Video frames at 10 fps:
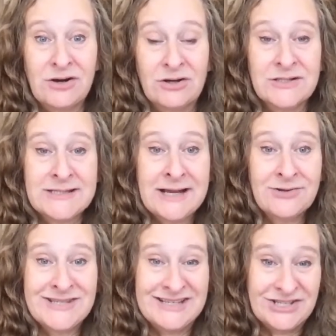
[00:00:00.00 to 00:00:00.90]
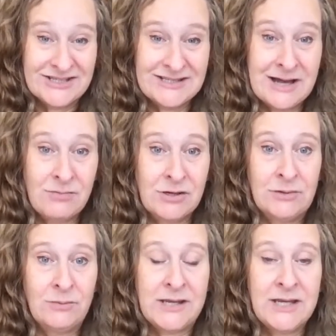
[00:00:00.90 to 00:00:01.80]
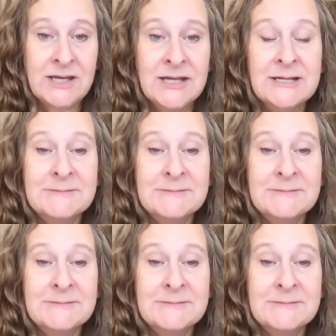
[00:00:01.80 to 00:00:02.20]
art sales in just that one week?